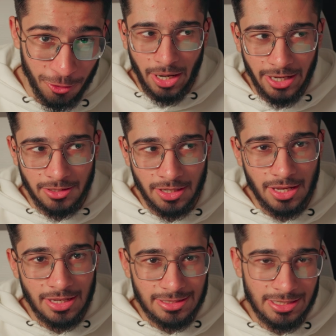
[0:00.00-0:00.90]
But
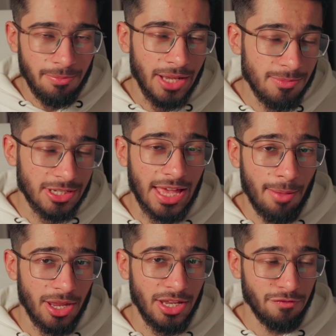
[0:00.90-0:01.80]
sometimes a
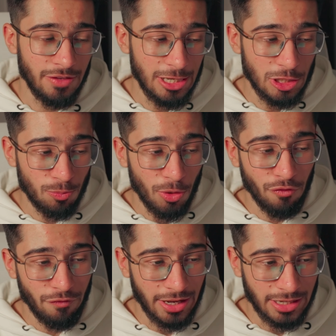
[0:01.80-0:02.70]
camera that feels
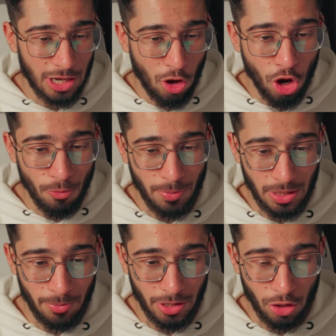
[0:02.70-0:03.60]
perfect on
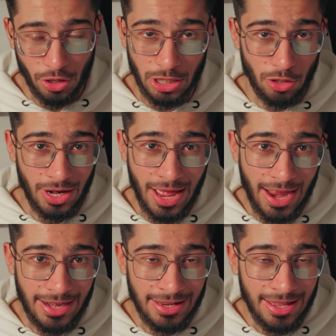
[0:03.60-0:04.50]
paper or in your
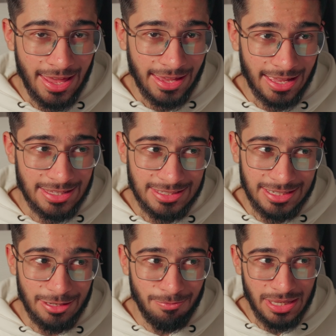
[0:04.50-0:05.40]
hand can
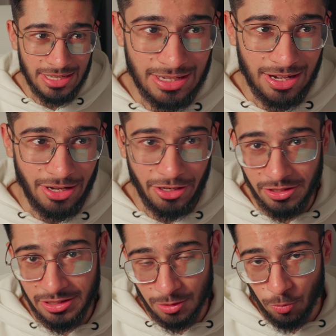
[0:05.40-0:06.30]
still be a
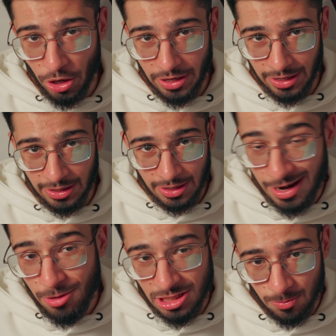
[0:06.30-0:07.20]
little disappointing. It
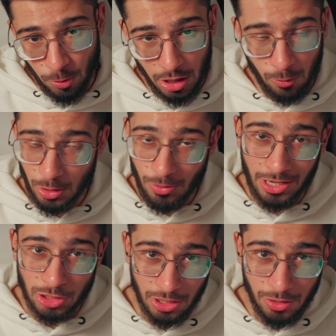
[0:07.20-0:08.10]
can be disappointing when you
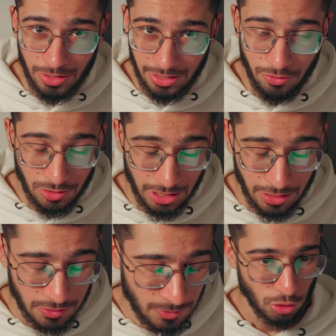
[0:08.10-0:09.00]
actually look at the
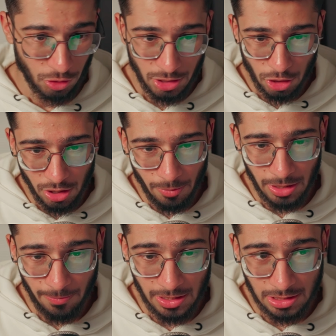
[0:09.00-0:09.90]
results. So does all the
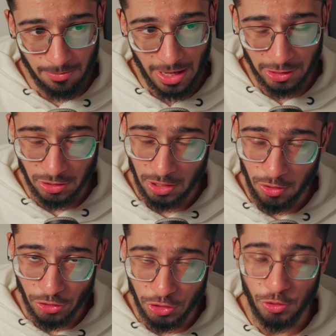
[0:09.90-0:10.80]
minimalism actually
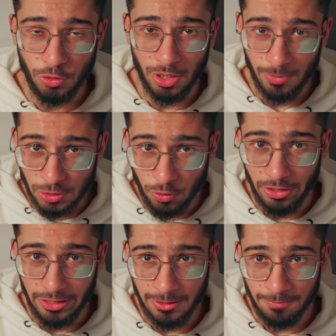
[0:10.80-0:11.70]
cost you image quality?